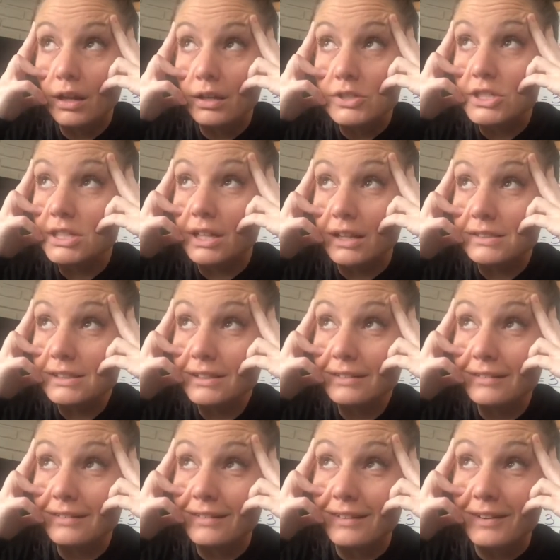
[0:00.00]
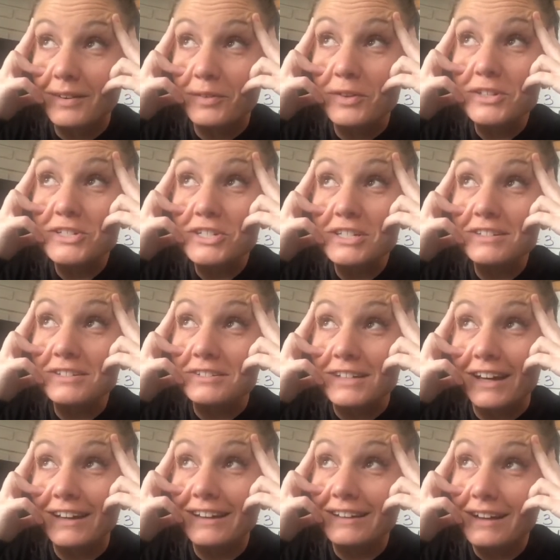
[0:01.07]
She doesn't? What does she do?
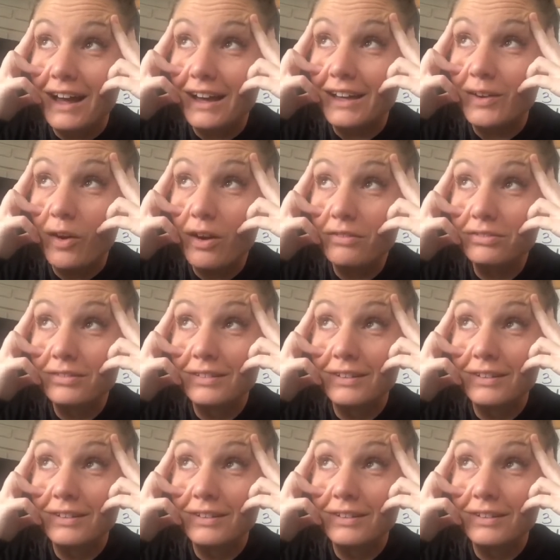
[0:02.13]
Tell you to knock it off?